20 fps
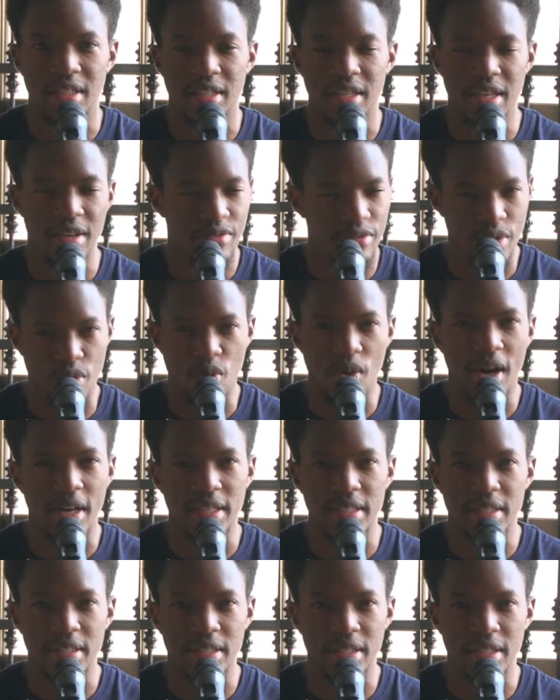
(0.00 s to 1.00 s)
Every
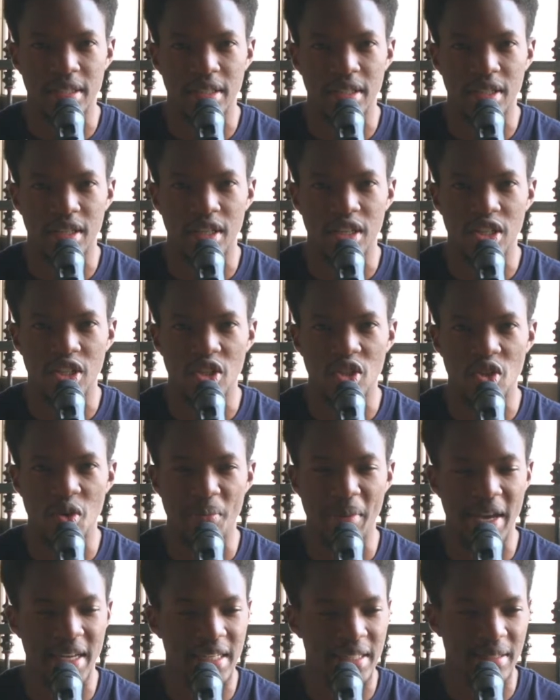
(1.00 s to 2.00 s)
word. You
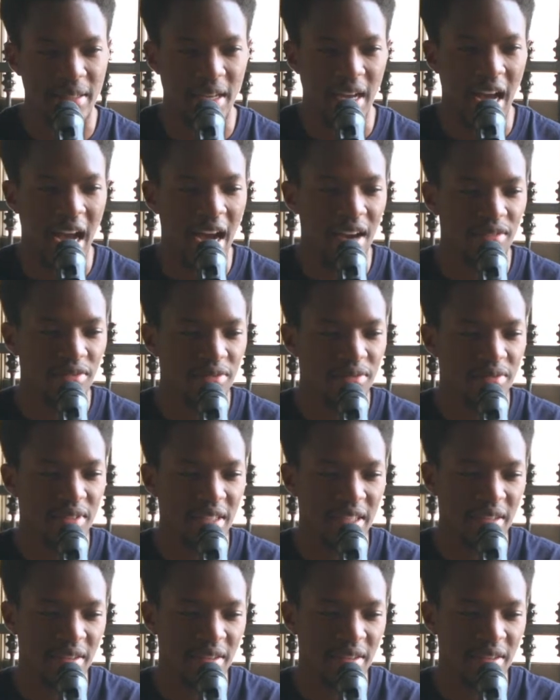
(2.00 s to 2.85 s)
might have